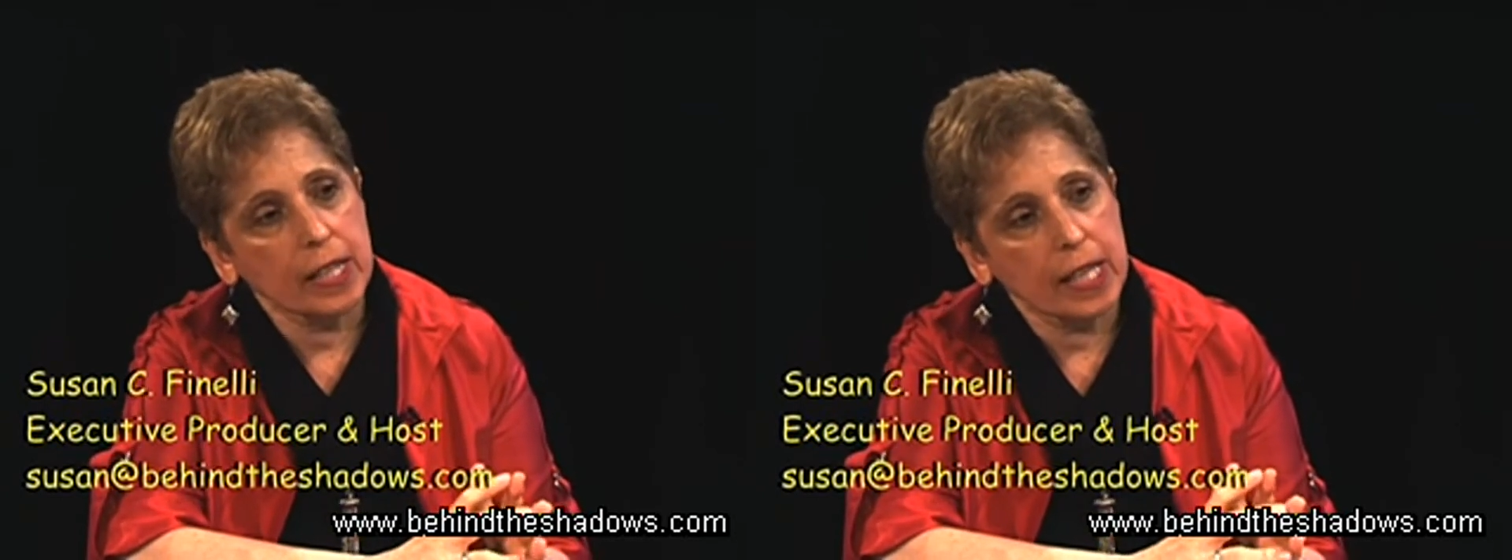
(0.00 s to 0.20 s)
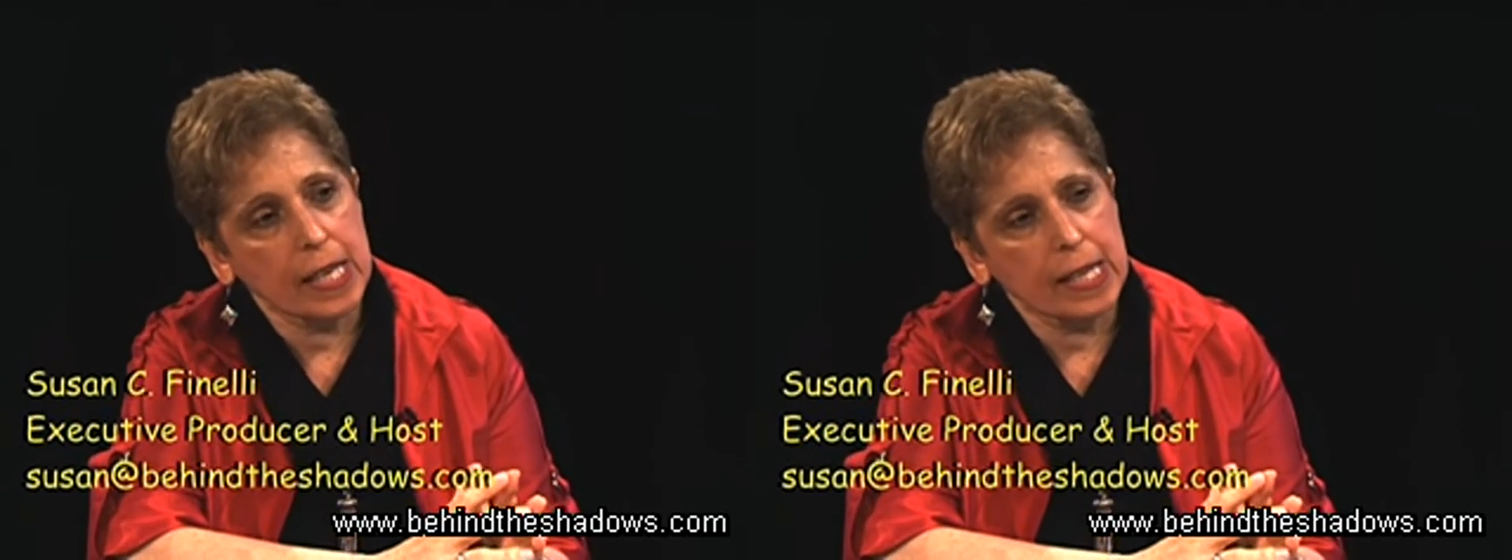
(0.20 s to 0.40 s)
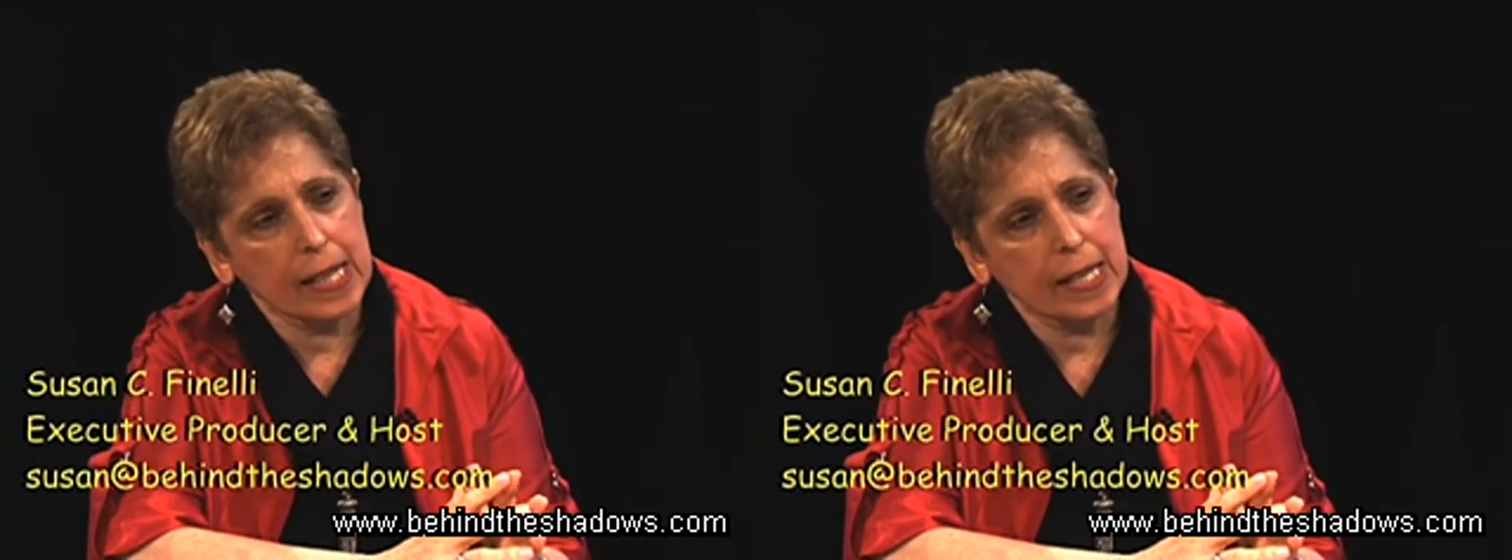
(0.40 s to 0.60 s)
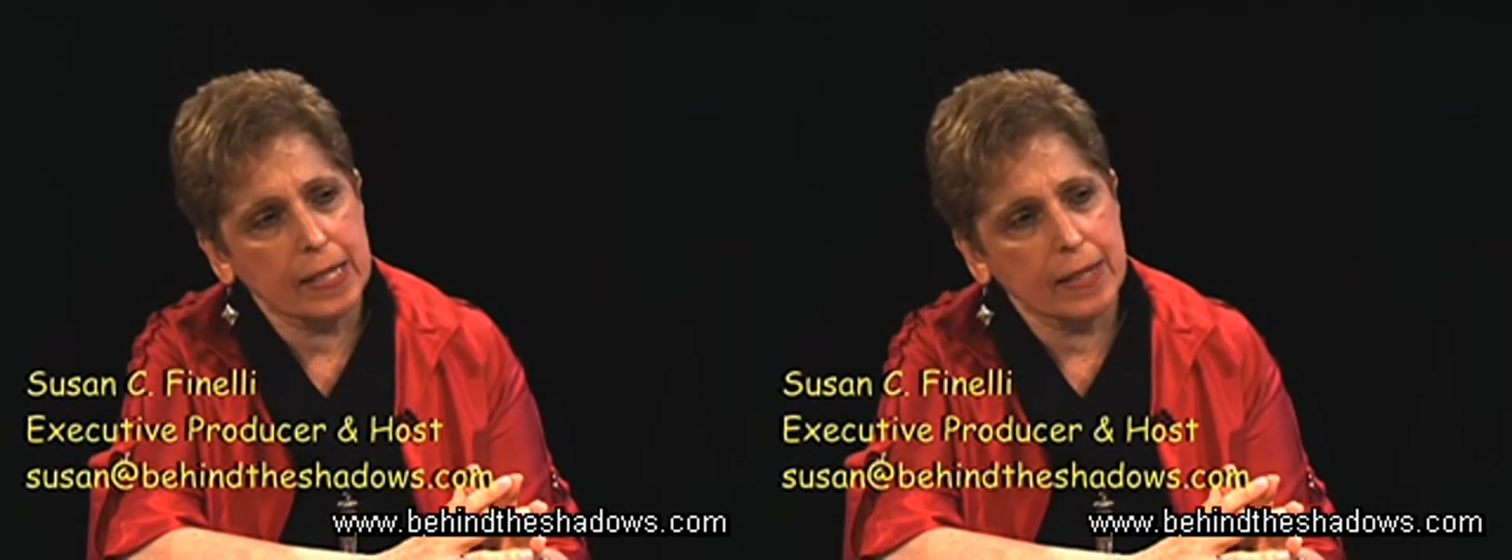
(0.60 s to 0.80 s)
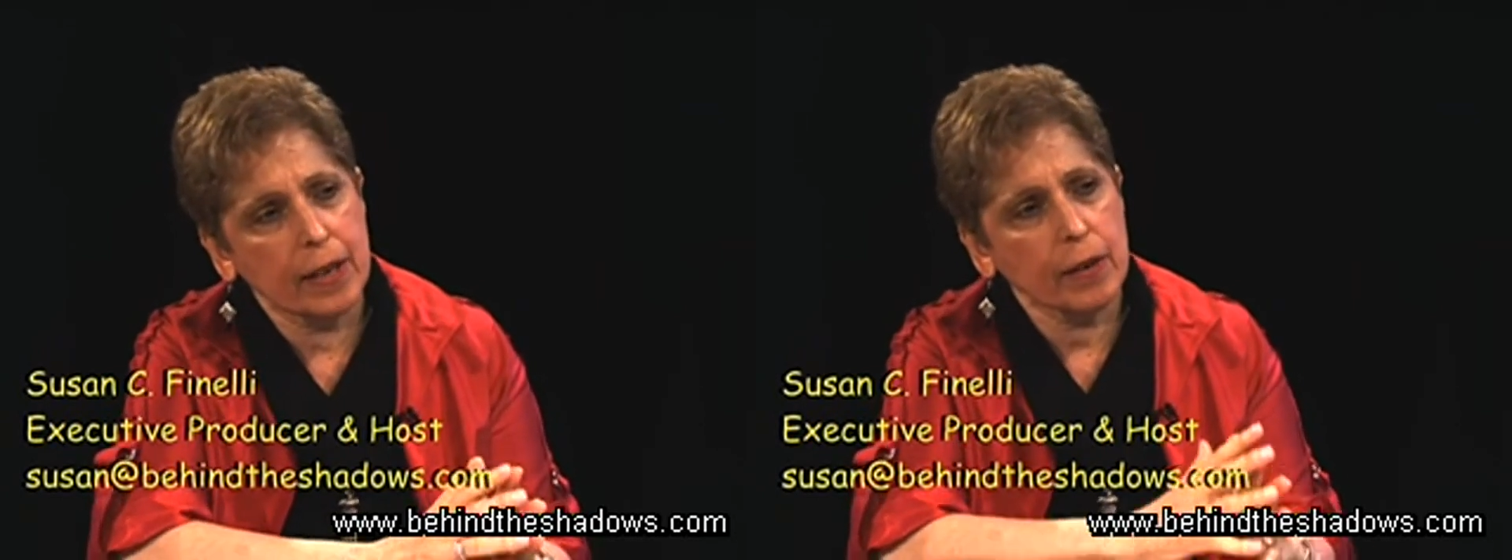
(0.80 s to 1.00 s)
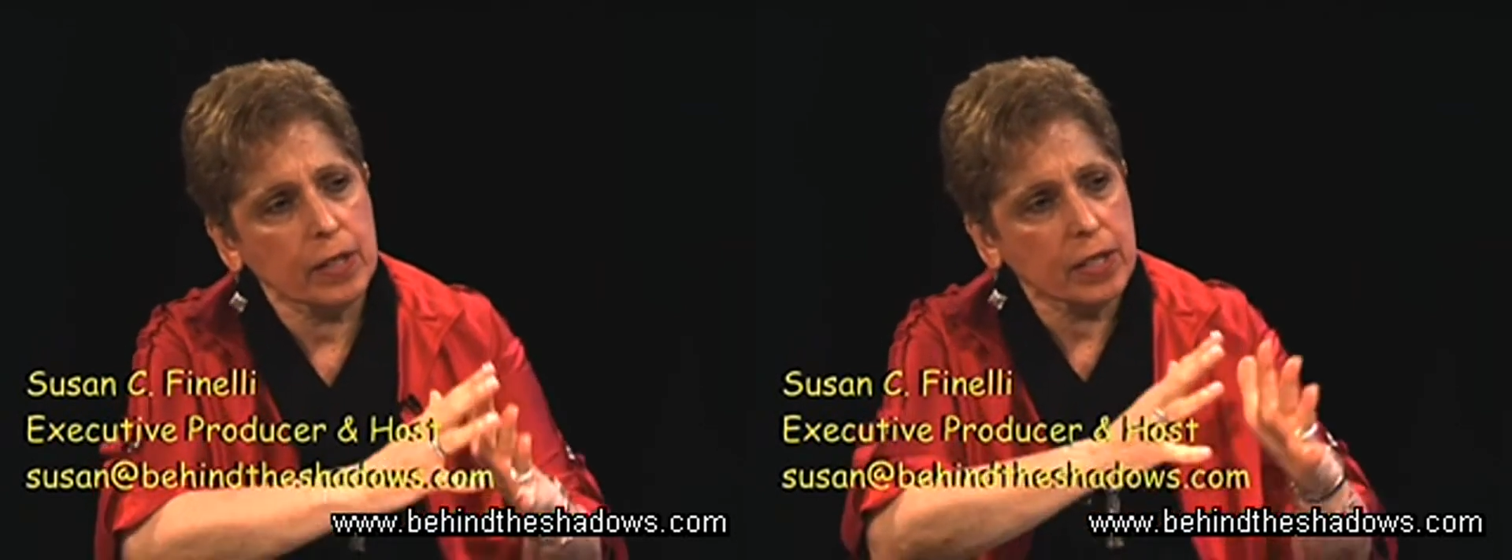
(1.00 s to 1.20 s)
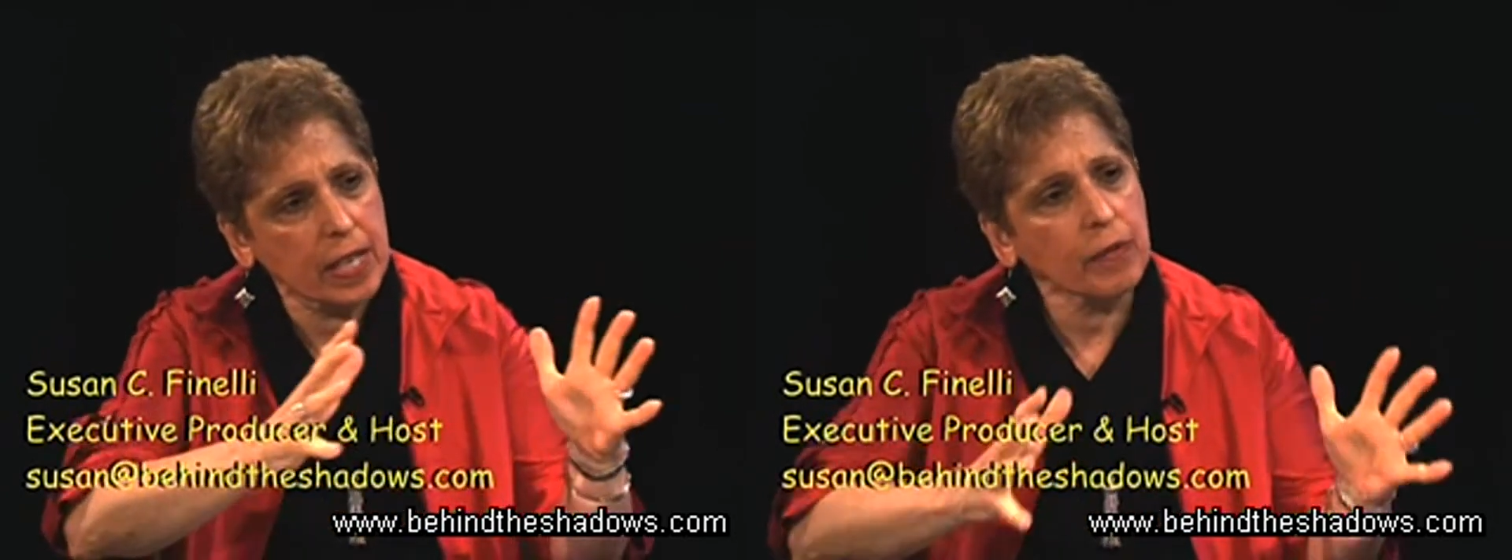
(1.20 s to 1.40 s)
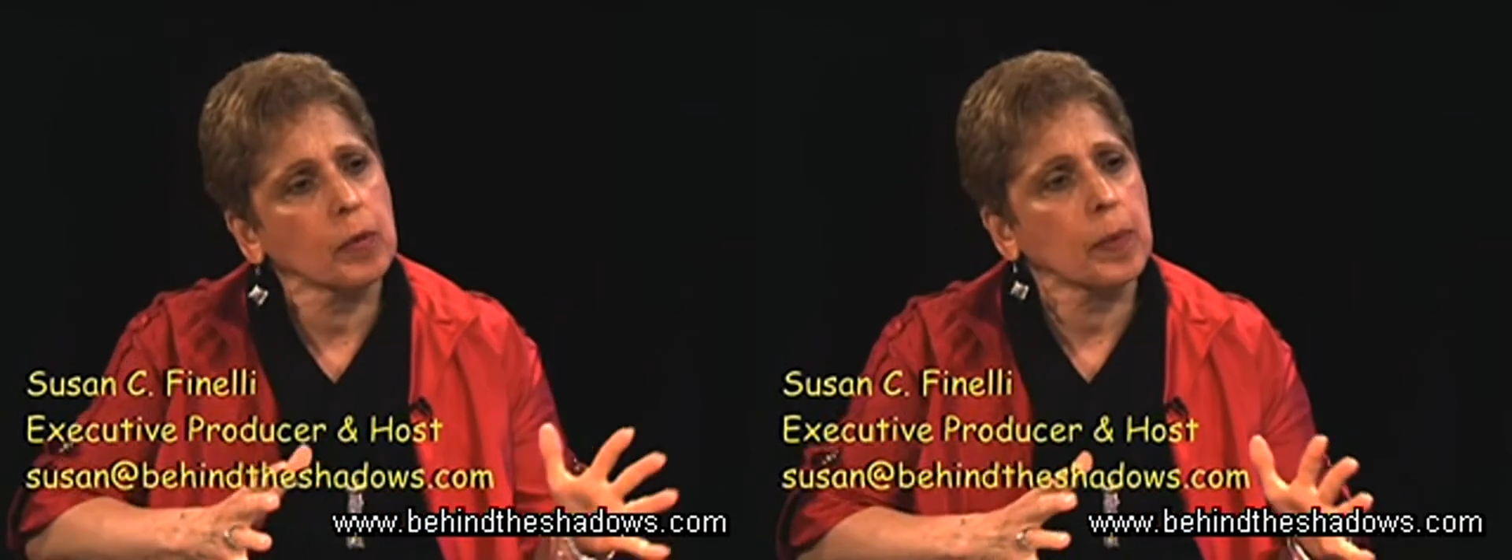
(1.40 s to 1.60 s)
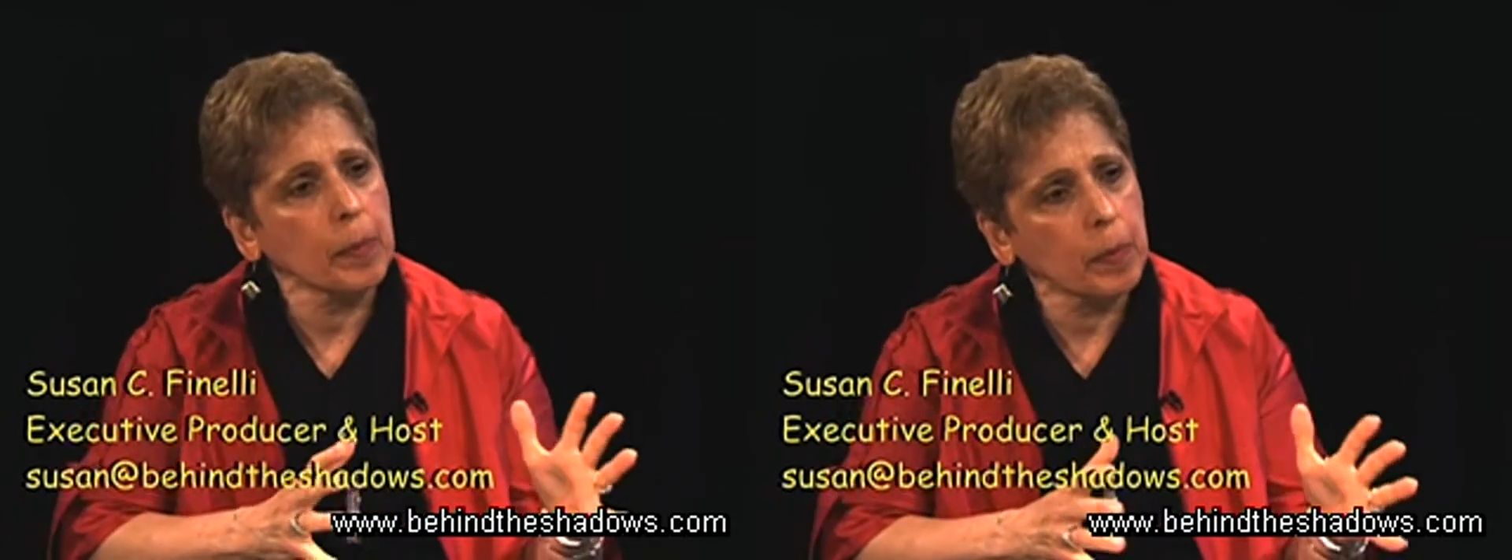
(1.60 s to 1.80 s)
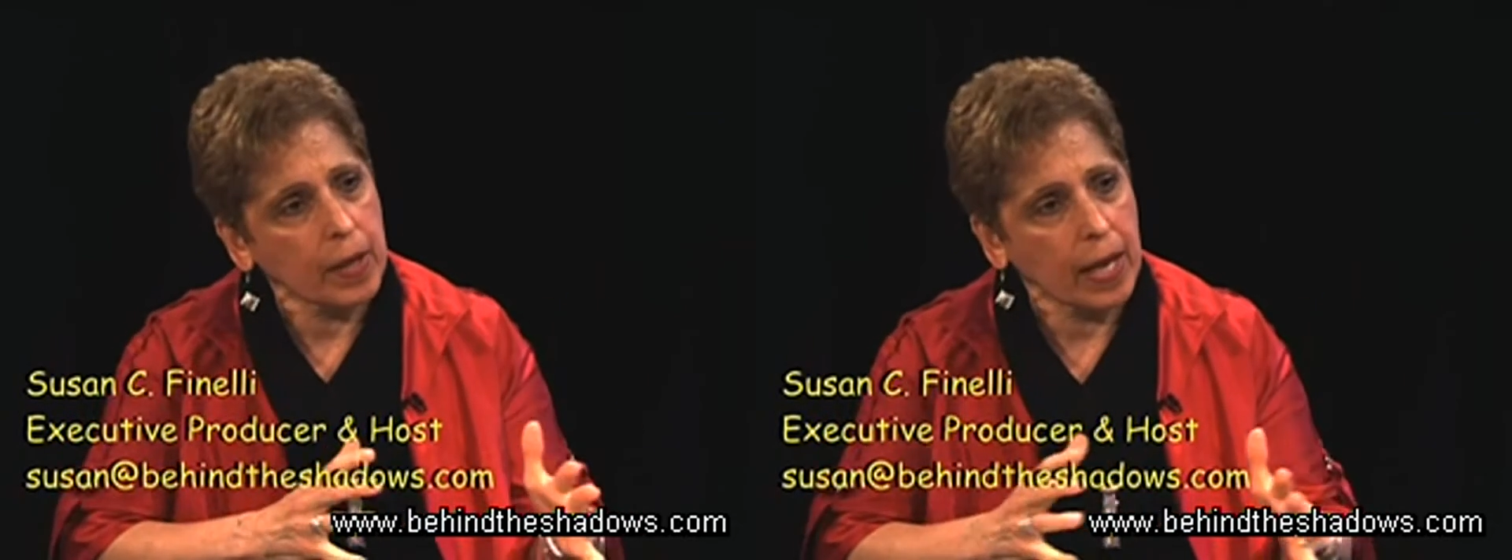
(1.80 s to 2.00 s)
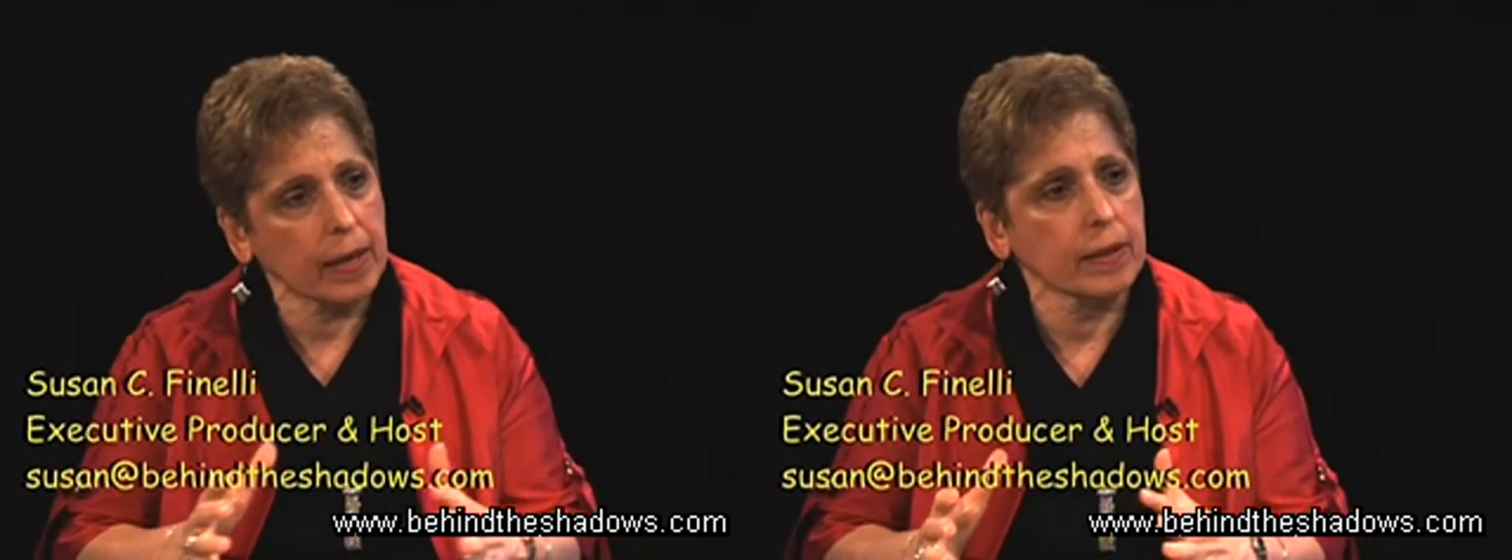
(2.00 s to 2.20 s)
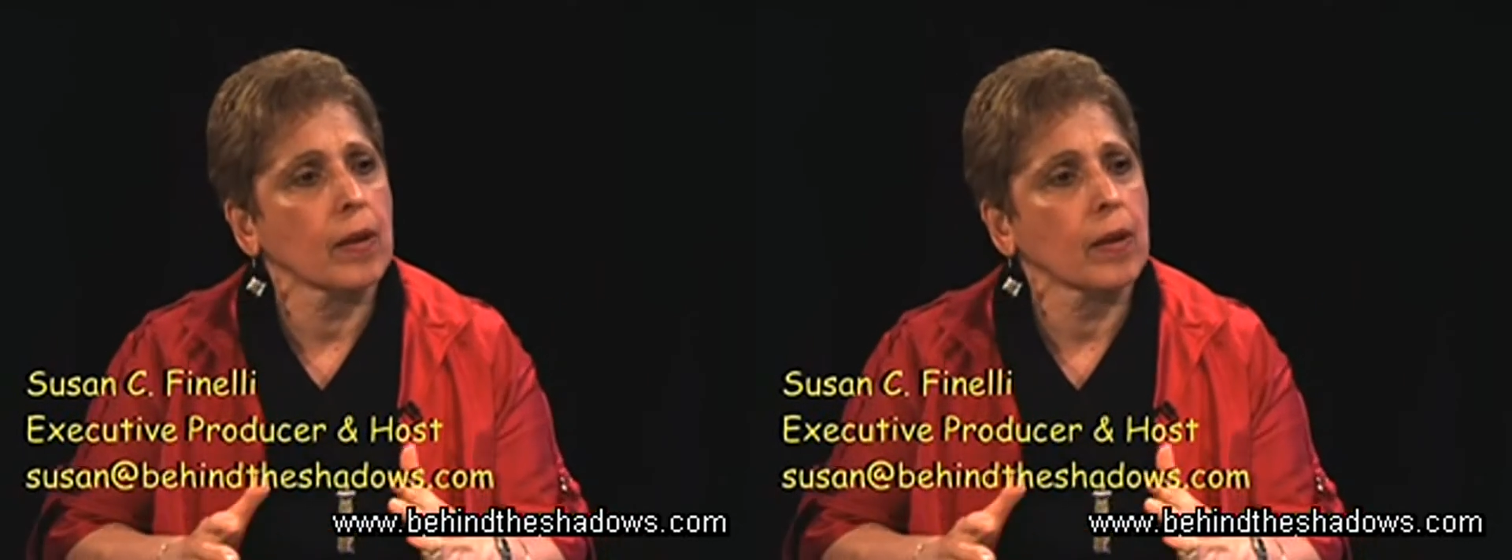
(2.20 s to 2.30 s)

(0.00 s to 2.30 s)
there are several people that